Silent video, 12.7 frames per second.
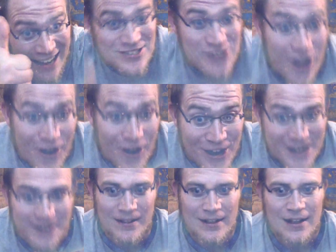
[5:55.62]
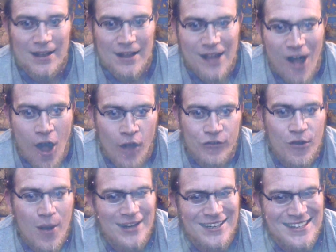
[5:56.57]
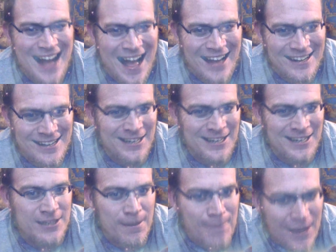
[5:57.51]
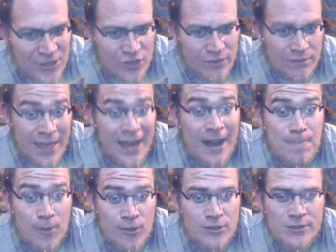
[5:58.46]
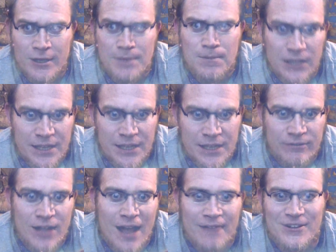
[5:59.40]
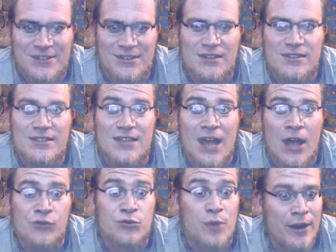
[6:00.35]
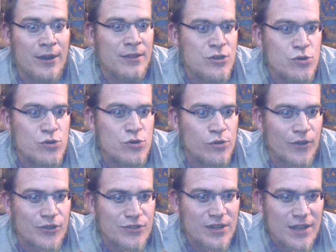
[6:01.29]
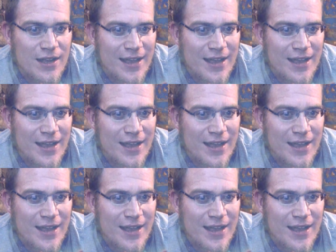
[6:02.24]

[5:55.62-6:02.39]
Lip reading: Sorry. Also, I did not need to mention that I personally believe life exists elsewhere in the universe.